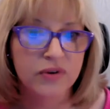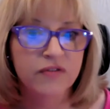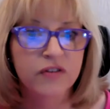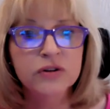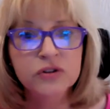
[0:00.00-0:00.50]
The
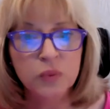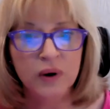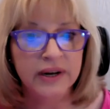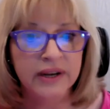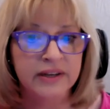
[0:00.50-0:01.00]
first
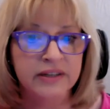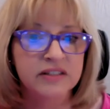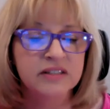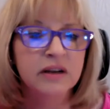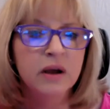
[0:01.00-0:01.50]
one
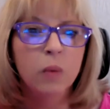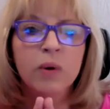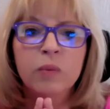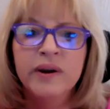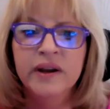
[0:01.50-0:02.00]
is
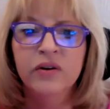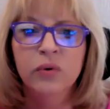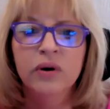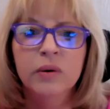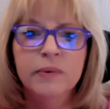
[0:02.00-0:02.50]
when we
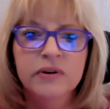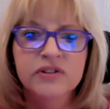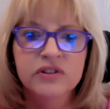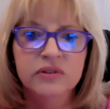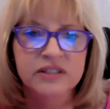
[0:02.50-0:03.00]
ignore our
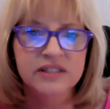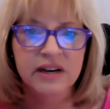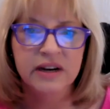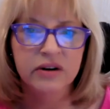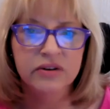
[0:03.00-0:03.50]
personal
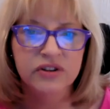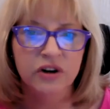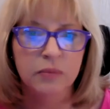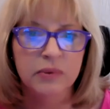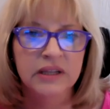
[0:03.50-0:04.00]
desires,
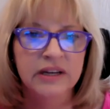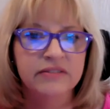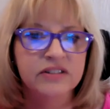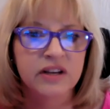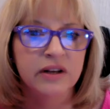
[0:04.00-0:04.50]
our
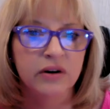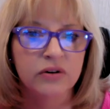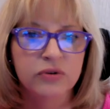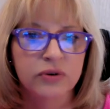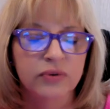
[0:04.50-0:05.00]
beliefs, and our
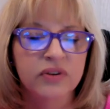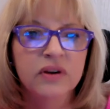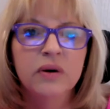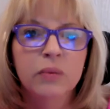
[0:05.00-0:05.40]
truth.